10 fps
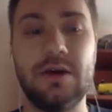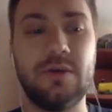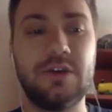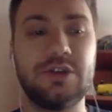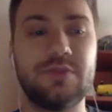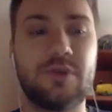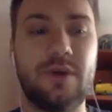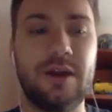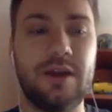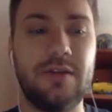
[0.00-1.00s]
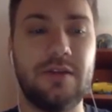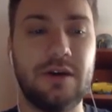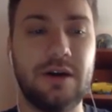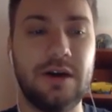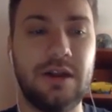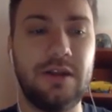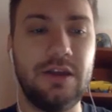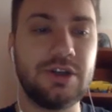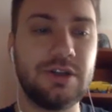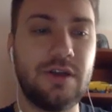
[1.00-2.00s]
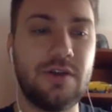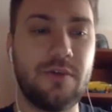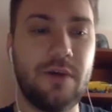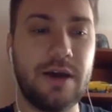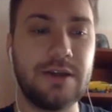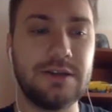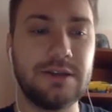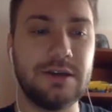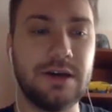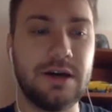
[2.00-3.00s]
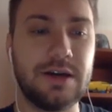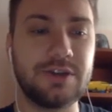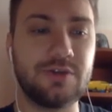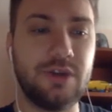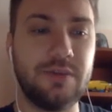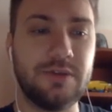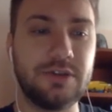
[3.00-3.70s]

which is provided in each and every Python script.